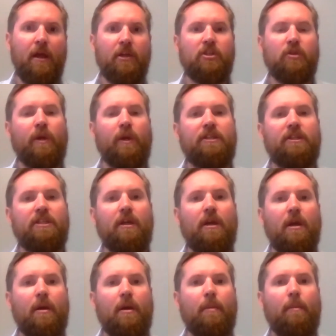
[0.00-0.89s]
So when I
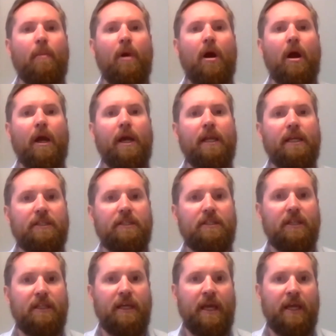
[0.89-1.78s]
say market it
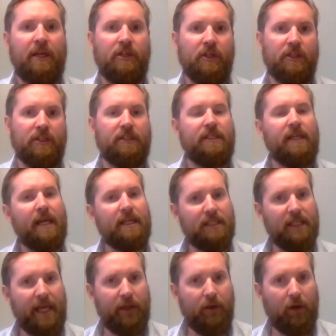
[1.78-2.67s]
to the agents,
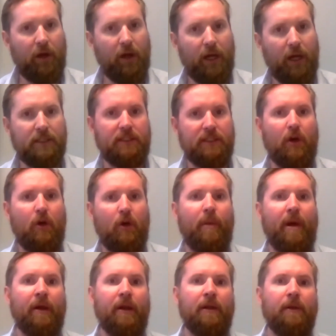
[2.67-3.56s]
yes, let your clients know
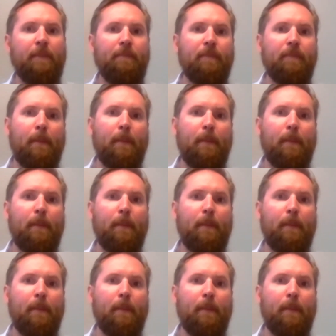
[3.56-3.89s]
about it,